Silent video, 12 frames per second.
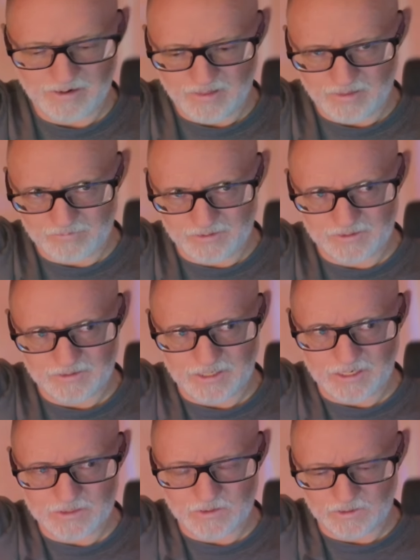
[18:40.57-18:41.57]
but
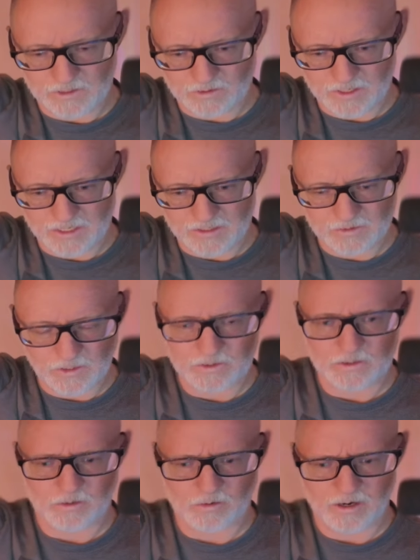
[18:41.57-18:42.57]
occasionally your head will touch
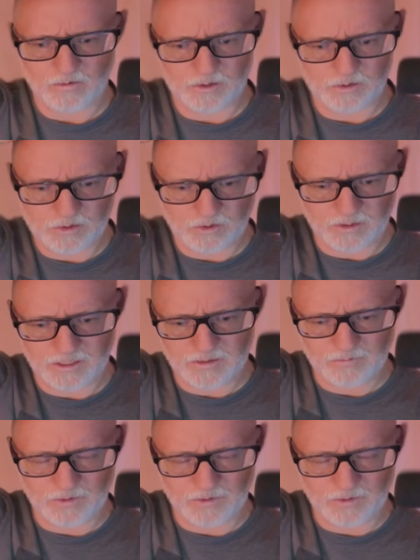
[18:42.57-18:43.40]
the ground when you're doing it.